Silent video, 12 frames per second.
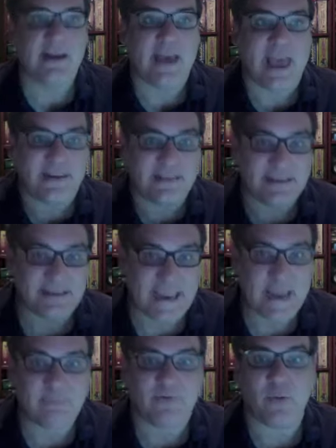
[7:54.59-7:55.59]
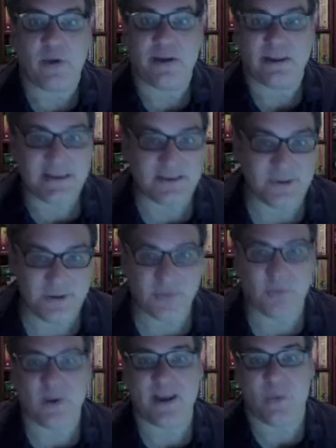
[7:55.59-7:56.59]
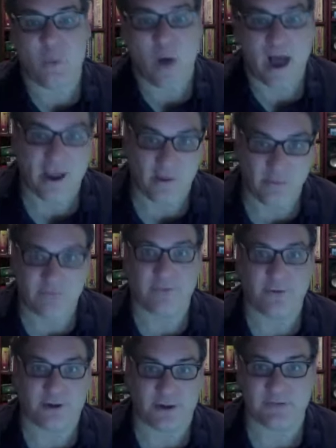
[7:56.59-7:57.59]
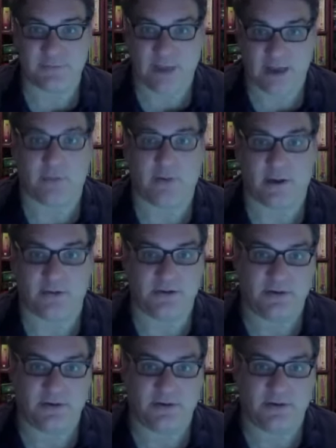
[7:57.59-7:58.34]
And in this game, for what it is, you can wait a while before it comes back around